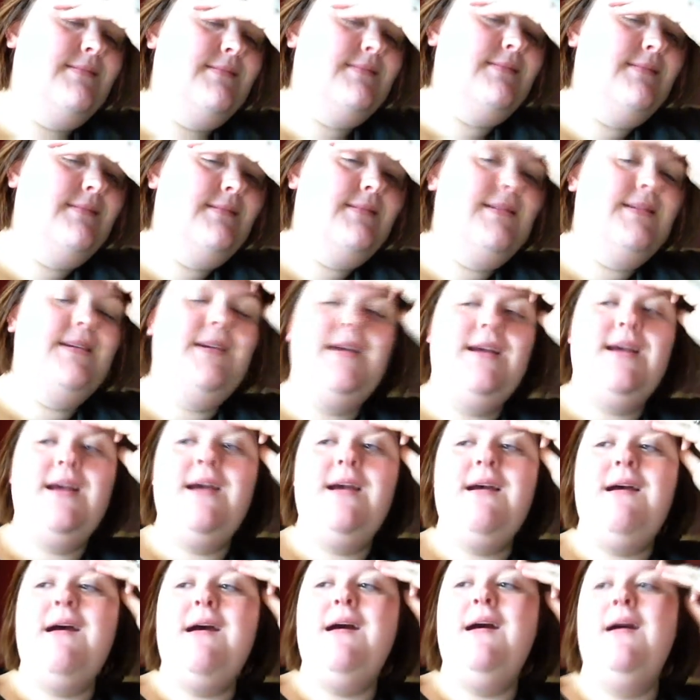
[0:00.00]
also felt
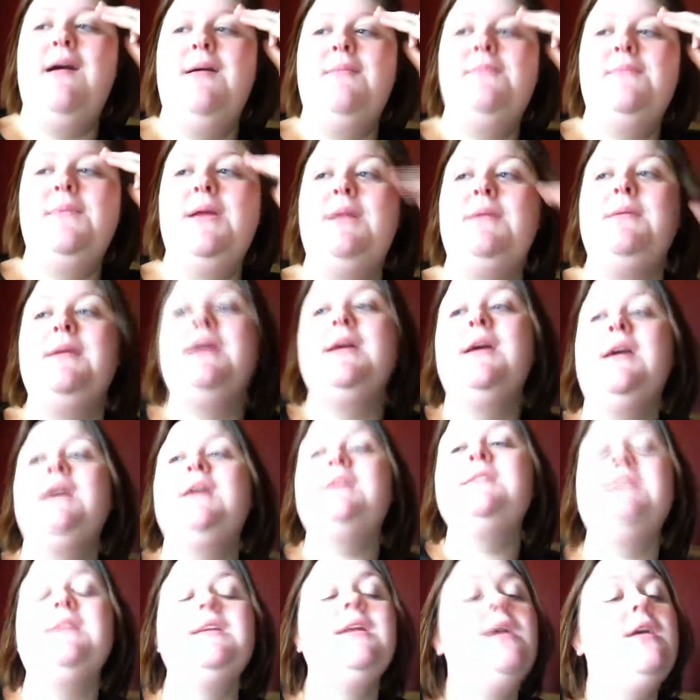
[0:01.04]
that it should only be fair
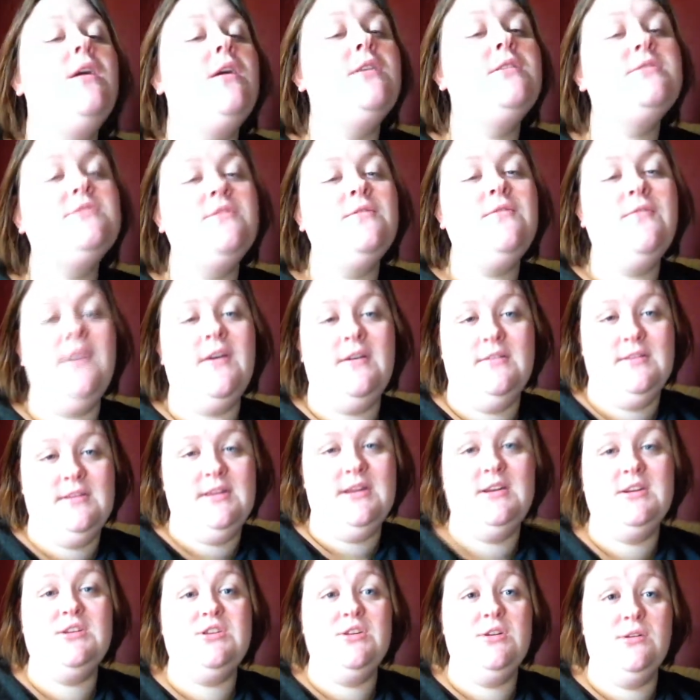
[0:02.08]
that I do yuri
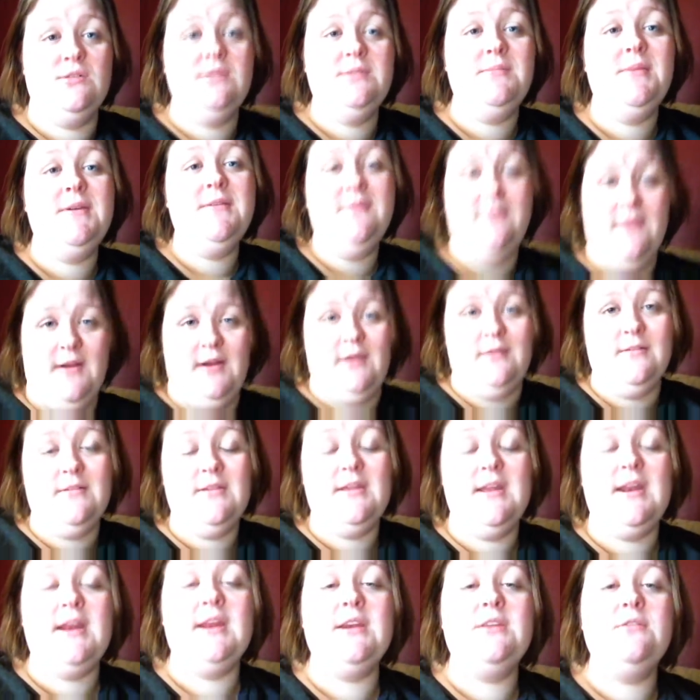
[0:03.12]
pairings, which is
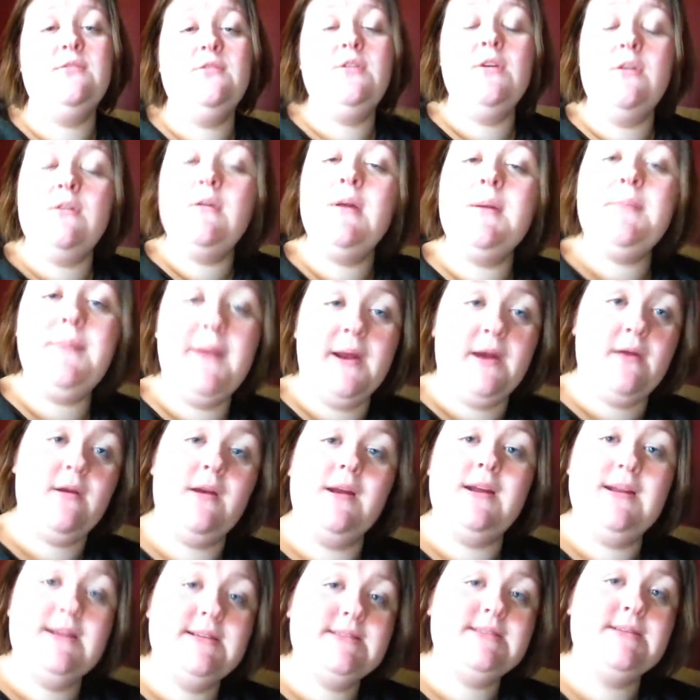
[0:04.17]
girl on girl
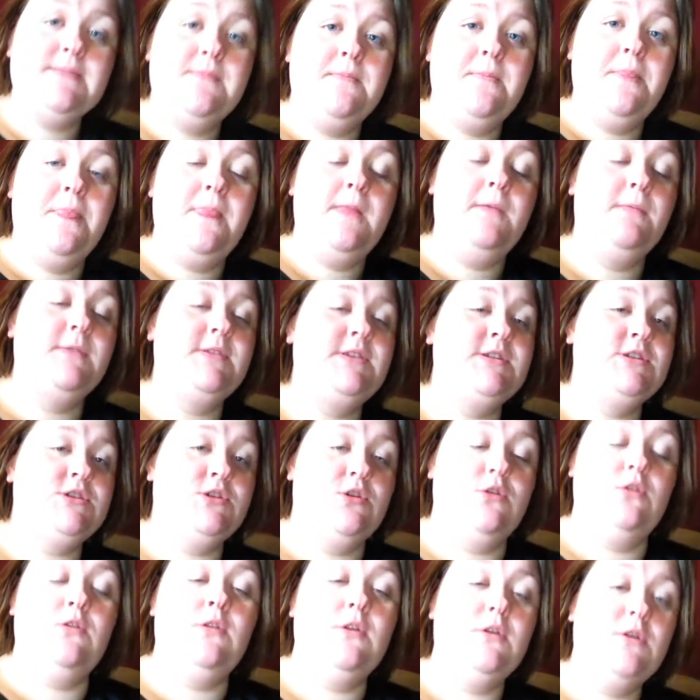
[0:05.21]
pairings.
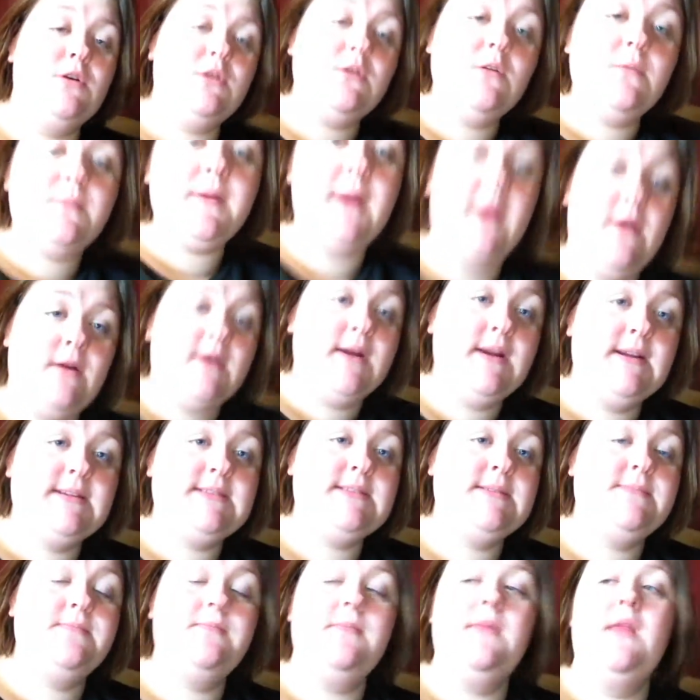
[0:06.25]
So you will see
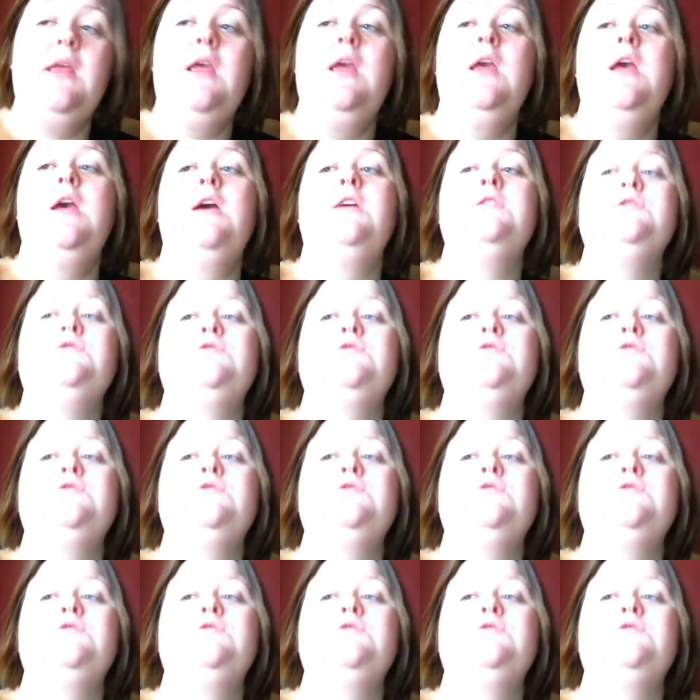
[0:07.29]
a